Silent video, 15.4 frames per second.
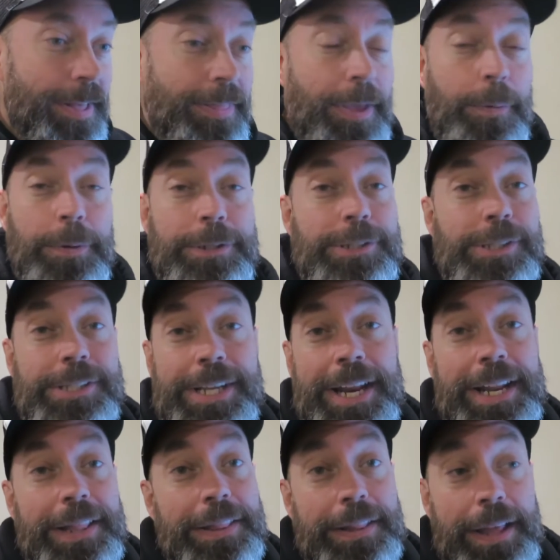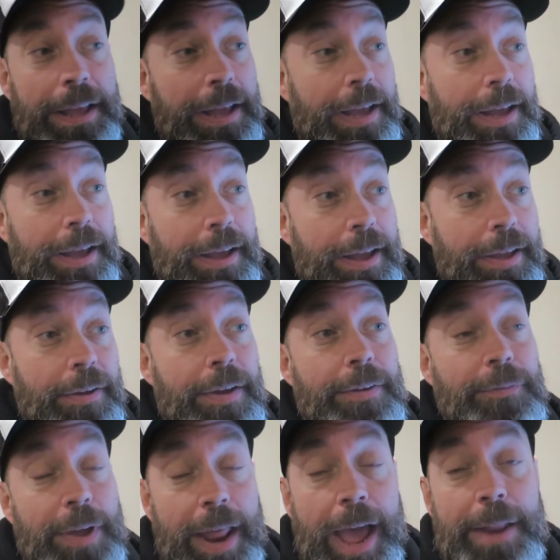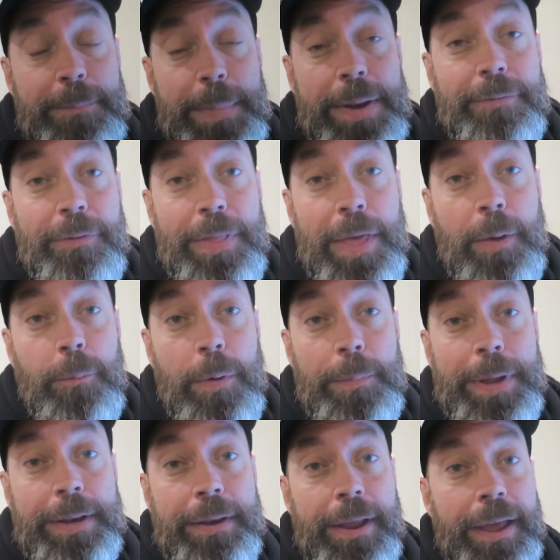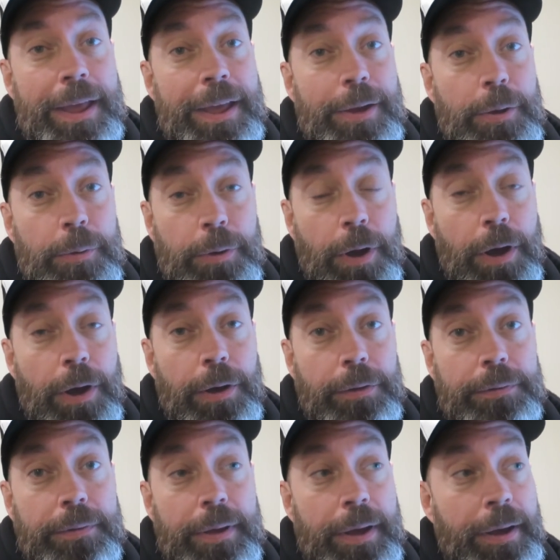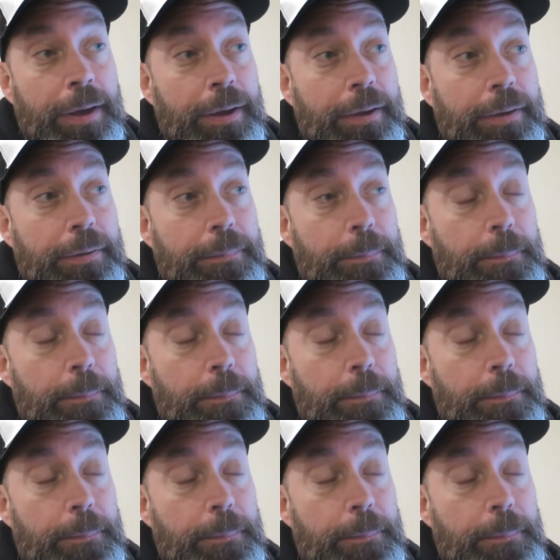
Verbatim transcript: they were just gonna, if it hadn't been for that woman who called, uh,